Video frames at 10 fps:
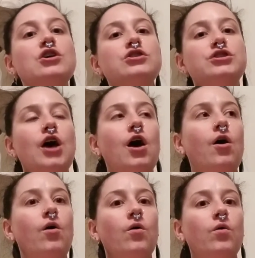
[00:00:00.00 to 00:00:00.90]

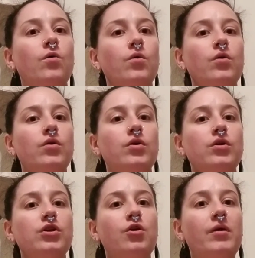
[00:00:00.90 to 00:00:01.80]
So,
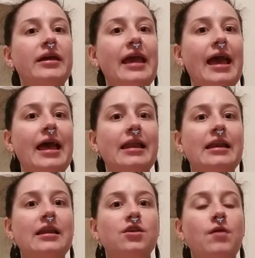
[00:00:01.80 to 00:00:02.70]

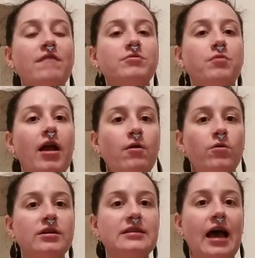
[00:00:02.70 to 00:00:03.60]
again, you have to
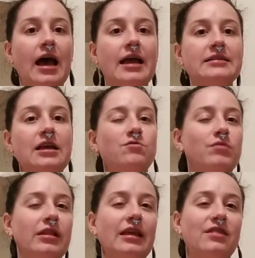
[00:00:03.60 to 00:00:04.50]
prioritize and
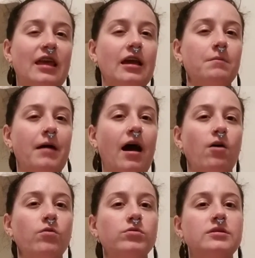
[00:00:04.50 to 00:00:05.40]
really think
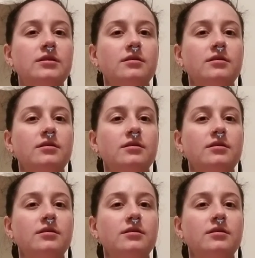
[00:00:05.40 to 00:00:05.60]
about